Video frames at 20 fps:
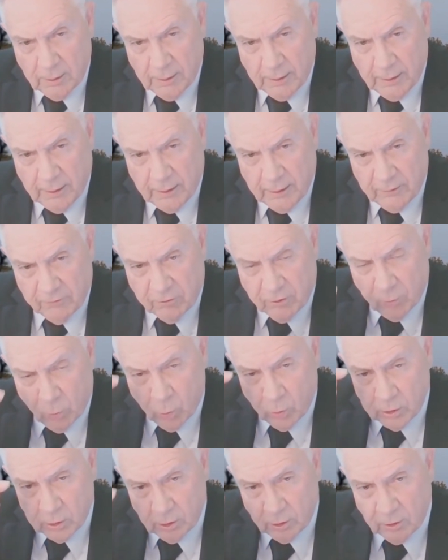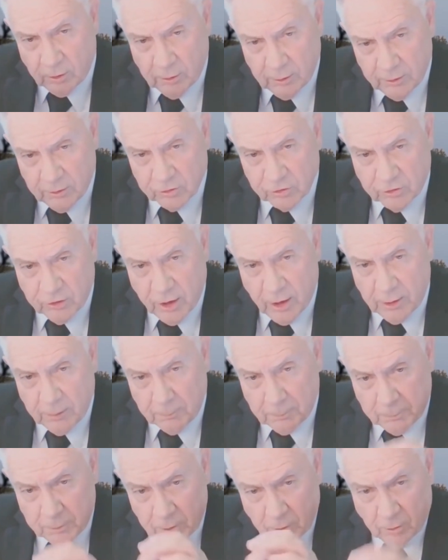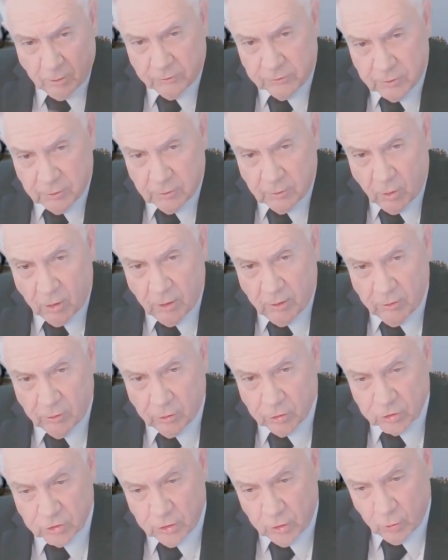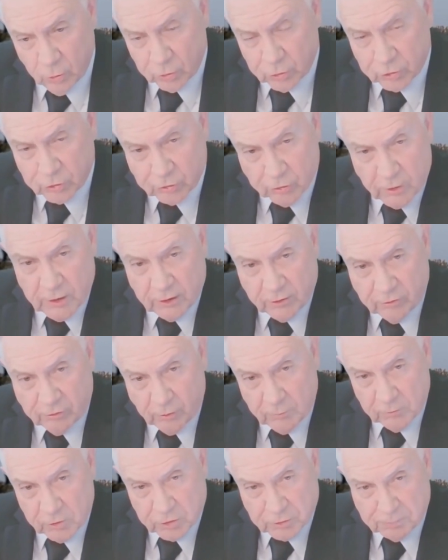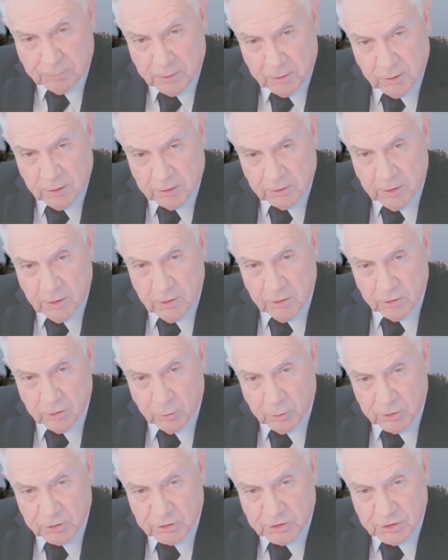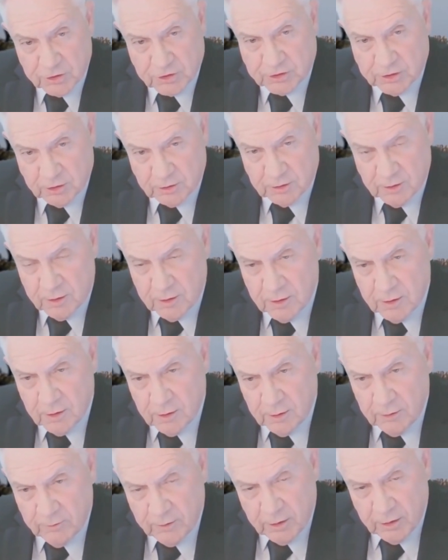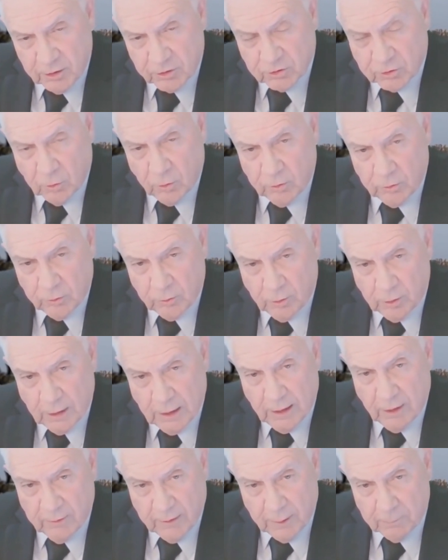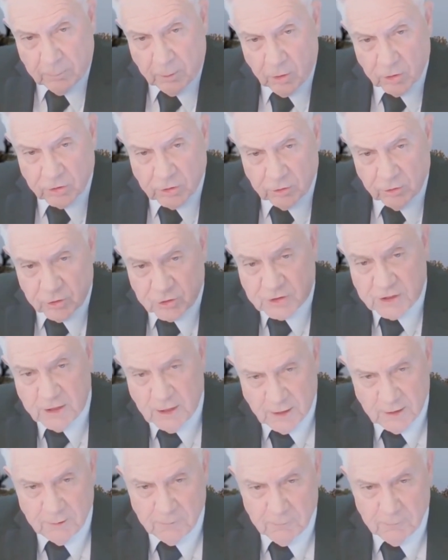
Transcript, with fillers: And if the will is not built or there's no strength from the spirit to resist it, then it's going to allow that person to sin.